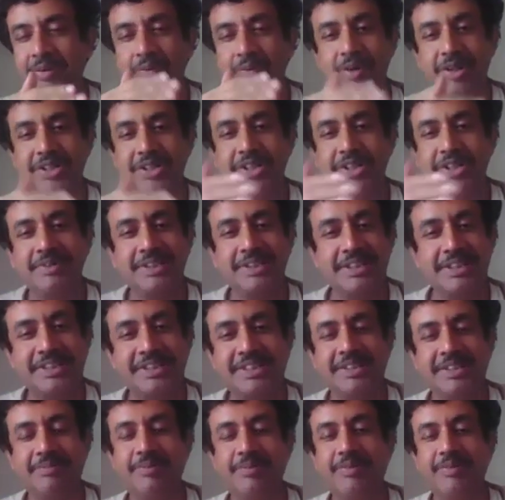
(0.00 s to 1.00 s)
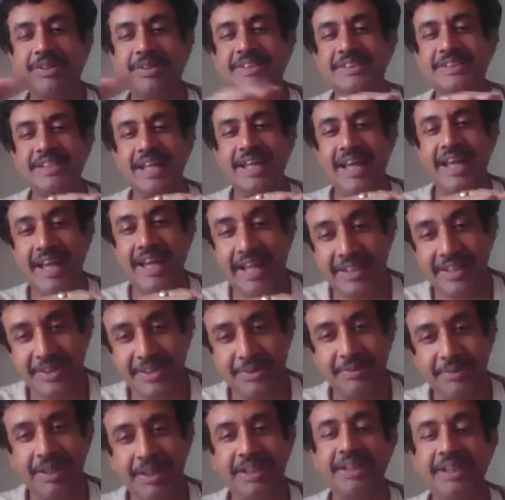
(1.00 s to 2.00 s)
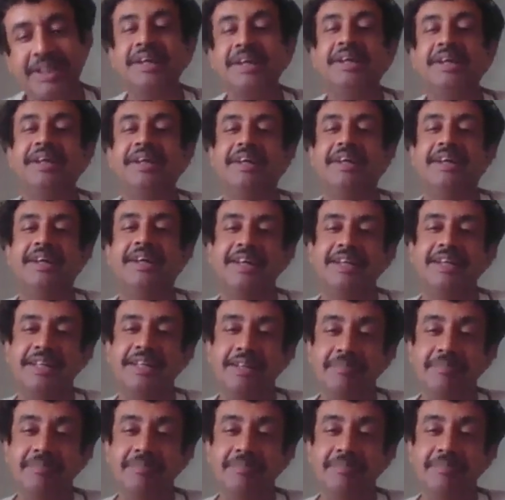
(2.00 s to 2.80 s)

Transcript: worship system was actually uh,